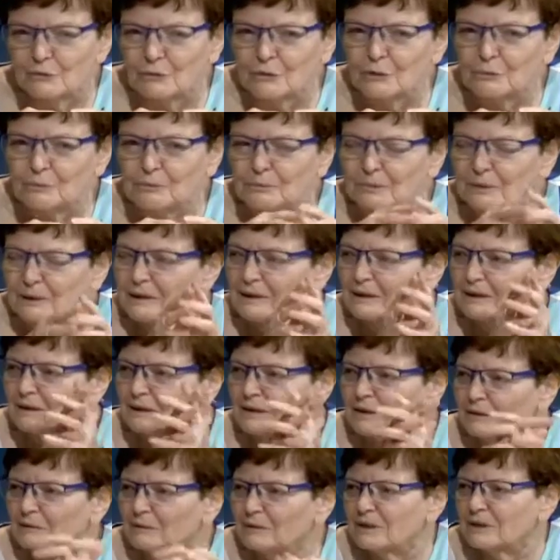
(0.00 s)
group,
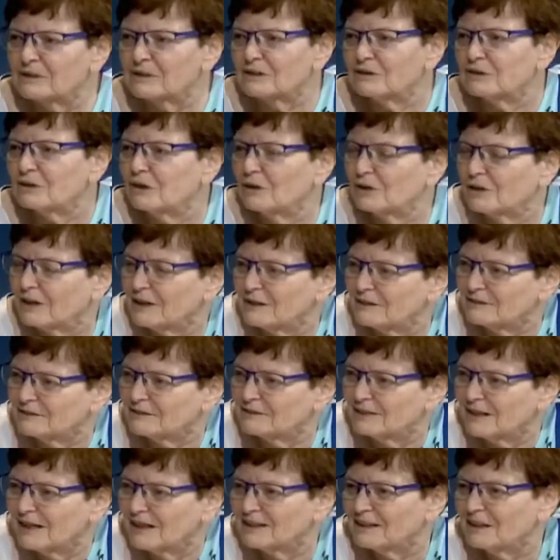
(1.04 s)
it wasn't all that
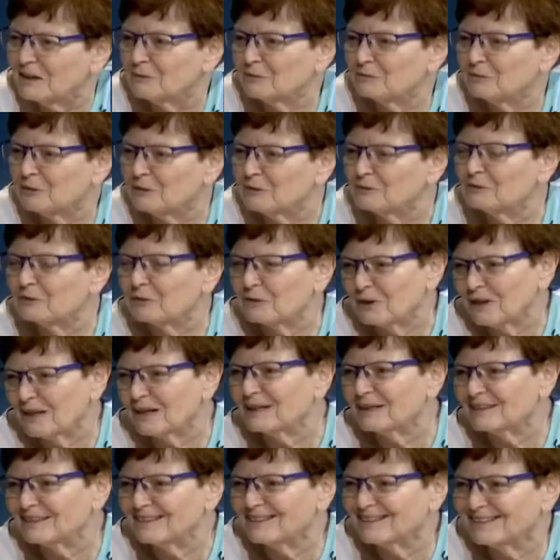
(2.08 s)
helpful for that?